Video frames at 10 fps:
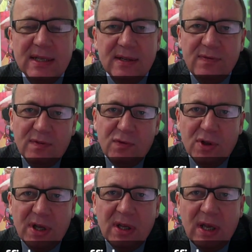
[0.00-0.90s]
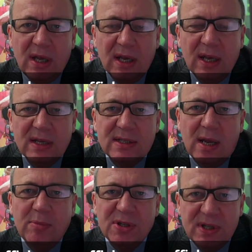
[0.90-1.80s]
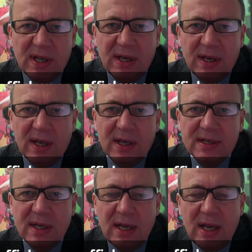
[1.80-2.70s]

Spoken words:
and if you've really established that debt.